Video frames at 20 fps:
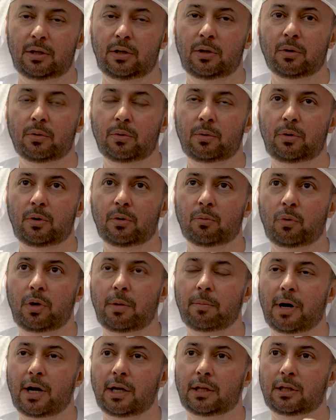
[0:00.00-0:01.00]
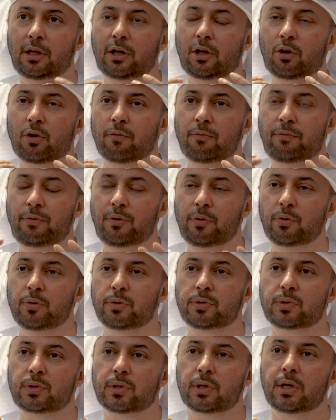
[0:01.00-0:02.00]
We might
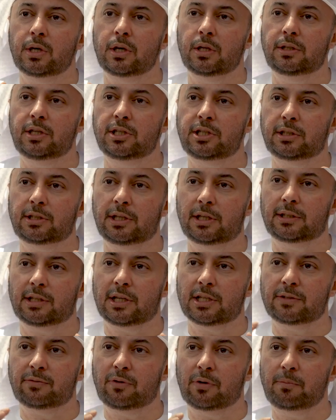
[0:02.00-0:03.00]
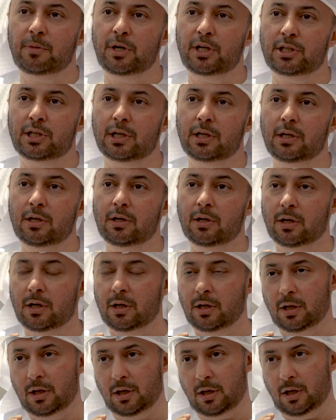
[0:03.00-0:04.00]
confuse digital transformation
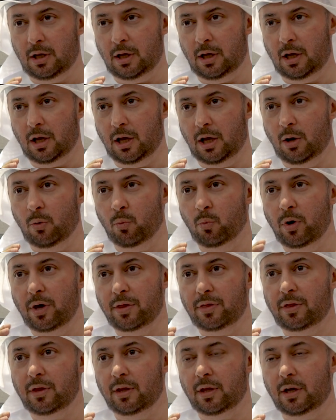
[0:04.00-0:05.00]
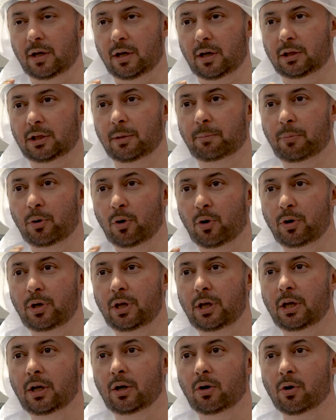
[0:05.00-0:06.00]
with
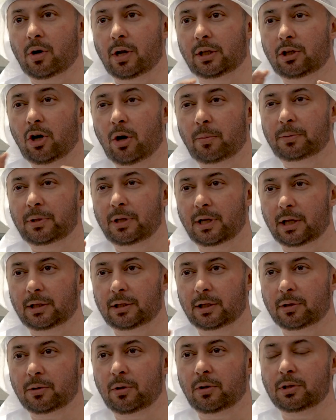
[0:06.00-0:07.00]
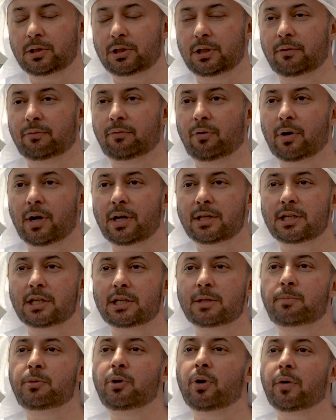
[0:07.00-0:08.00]
deploying or adopting a technology. For us,
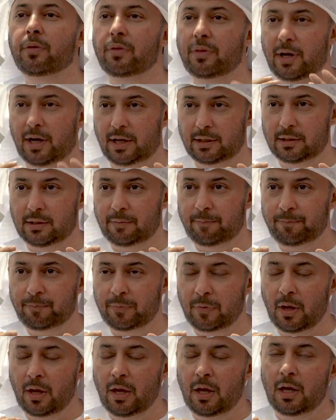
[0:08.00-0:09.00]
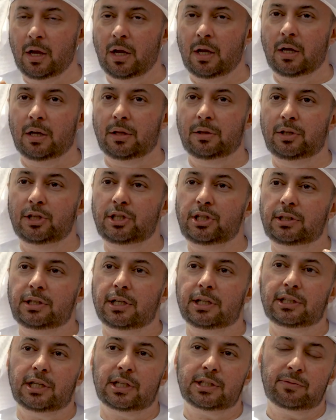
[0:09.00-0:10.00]
it's beyond that.
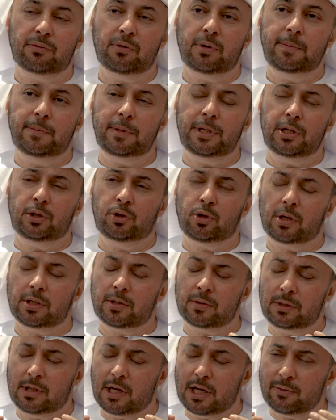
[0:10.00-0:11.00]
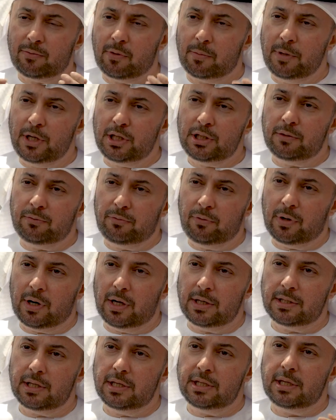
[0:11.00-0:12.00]
Digital transformation for
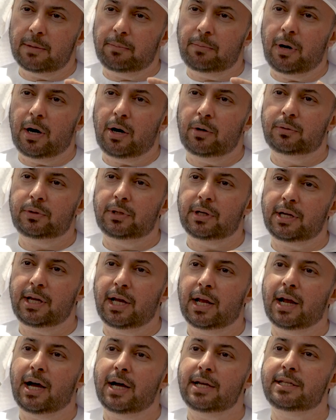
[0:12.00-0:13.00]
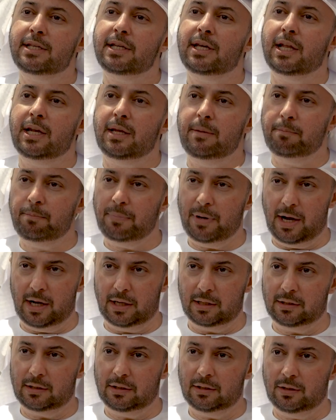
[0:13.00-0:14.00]
us is about realizing an
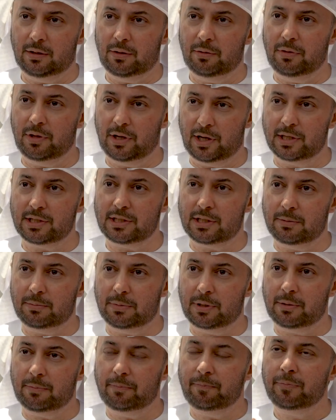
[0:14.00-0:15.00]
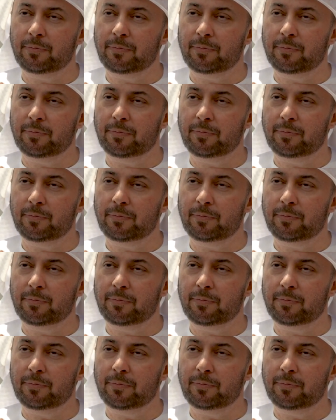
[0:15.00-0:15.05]
impact on the customer.